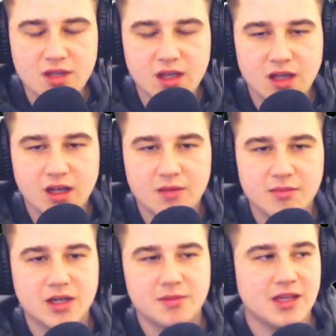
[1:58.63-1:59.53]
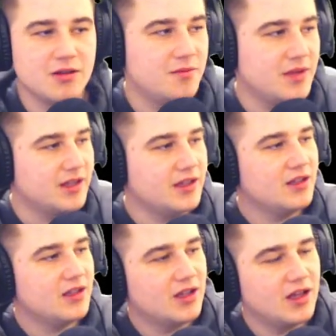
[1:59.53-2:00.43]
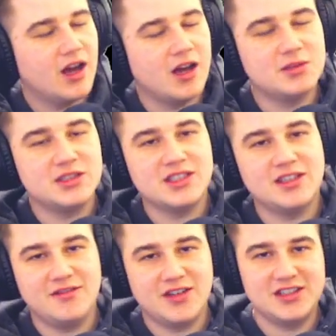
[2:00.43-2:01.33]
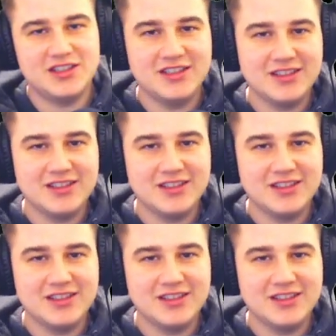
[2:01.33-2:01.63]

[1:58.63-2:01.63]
An update with me, I'm still a virgin.